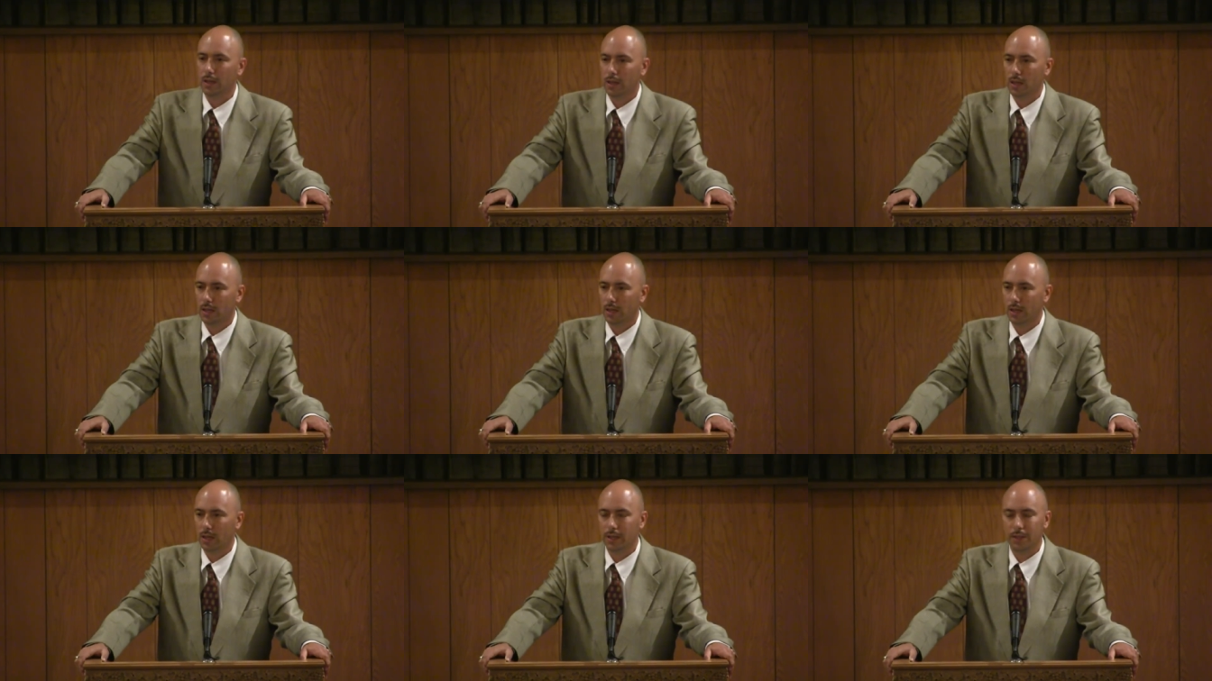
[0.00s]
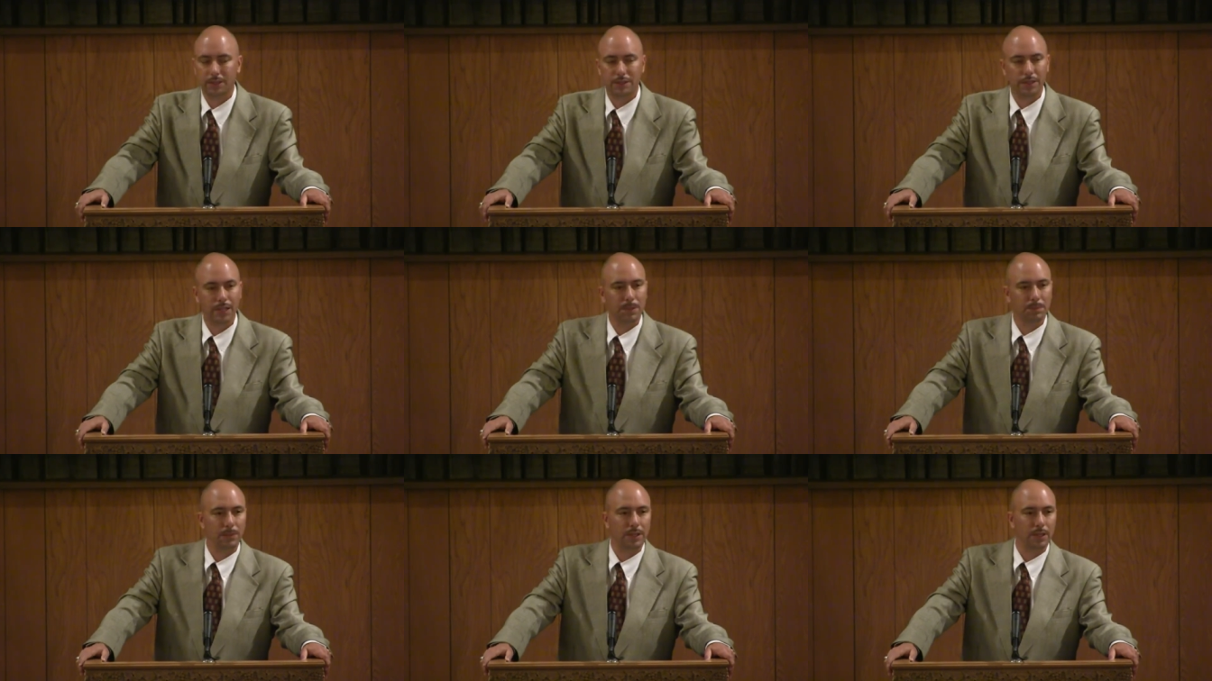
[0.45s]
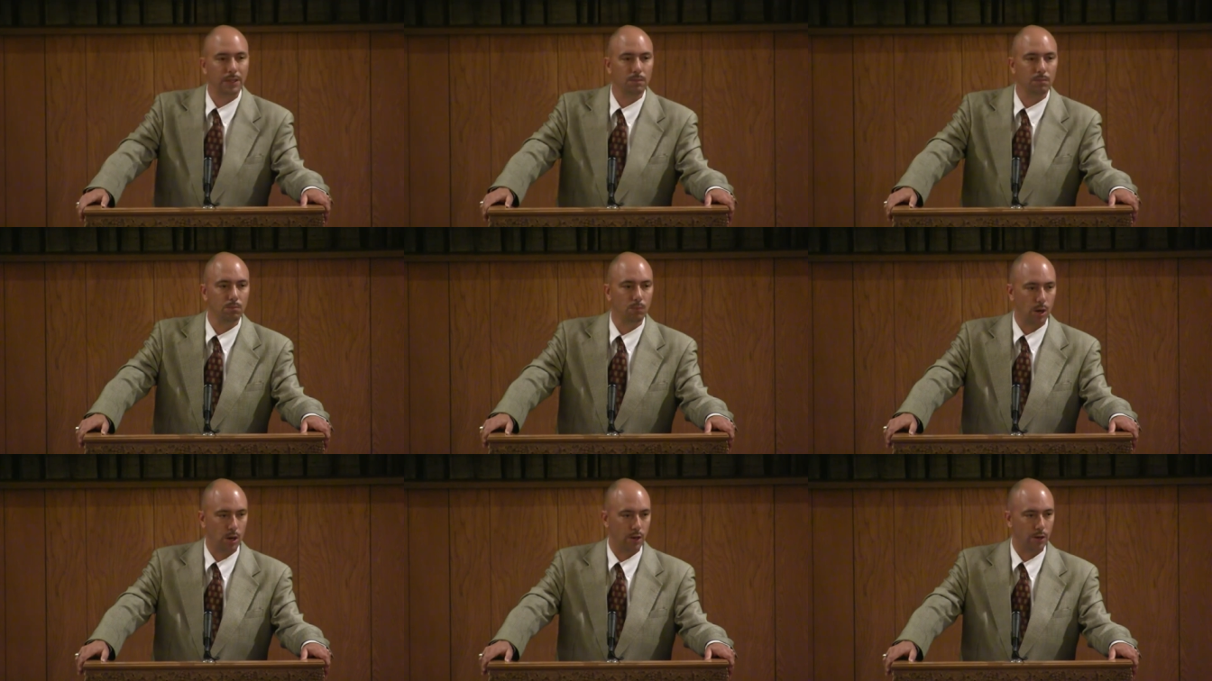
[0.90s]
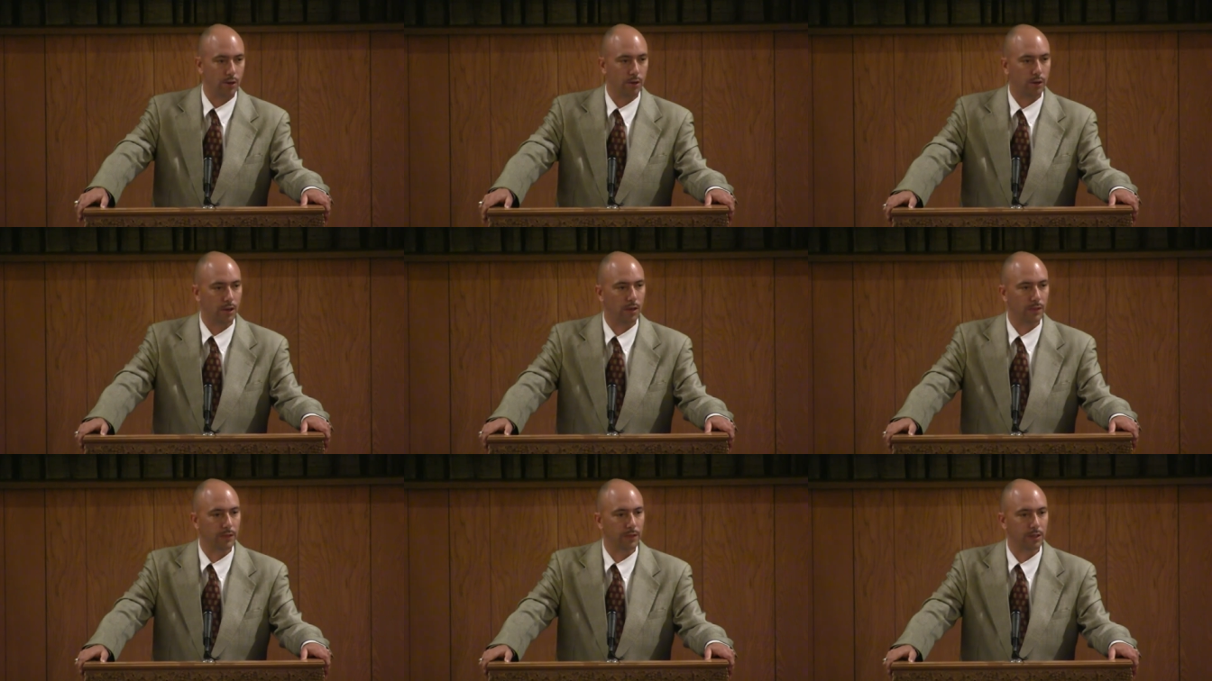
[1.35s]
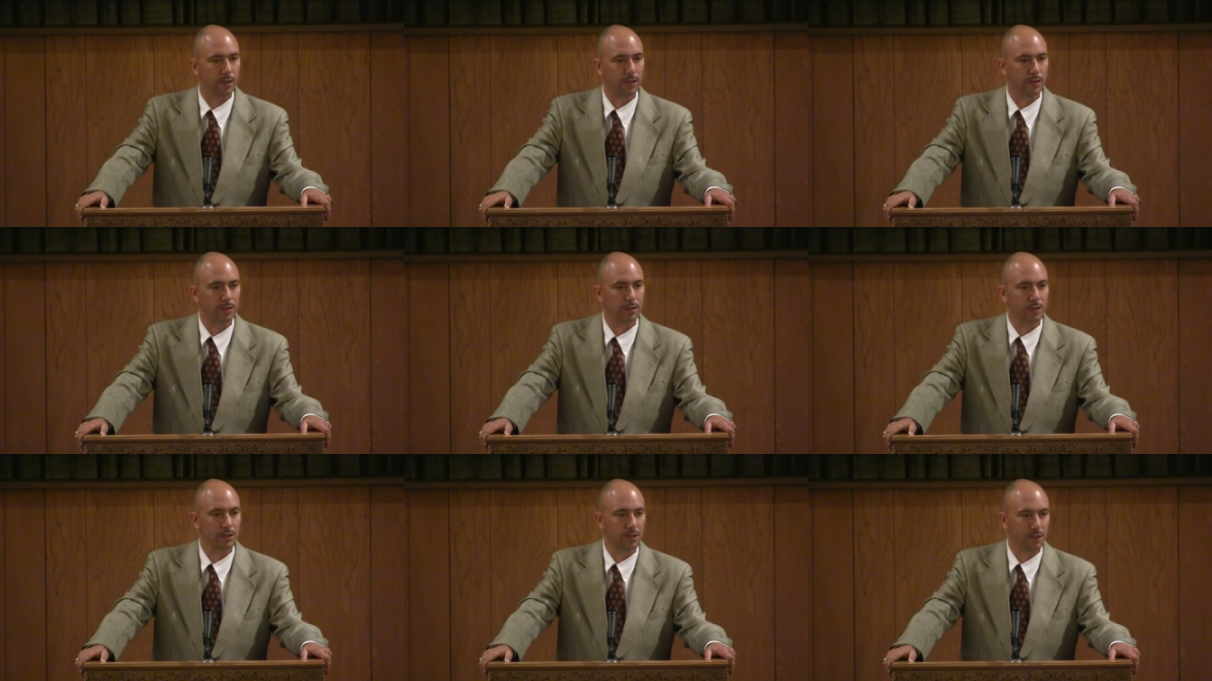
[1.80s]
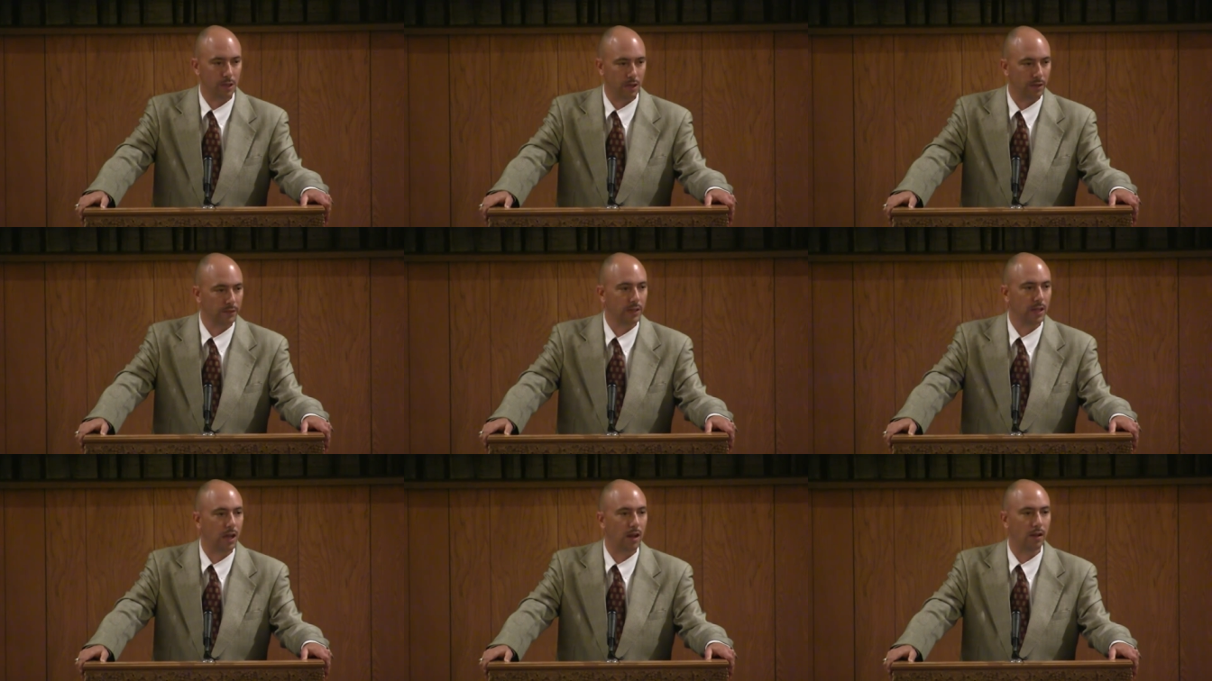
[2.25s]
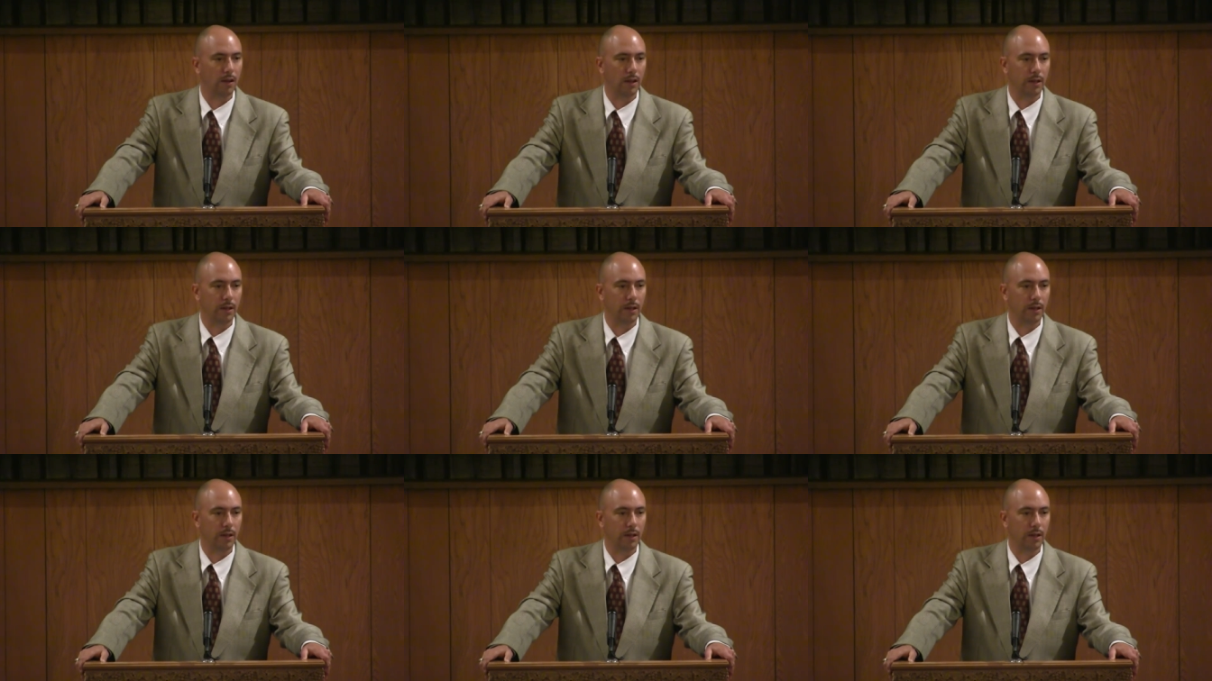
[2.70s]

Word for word: uh, attempted murder of the Son of God.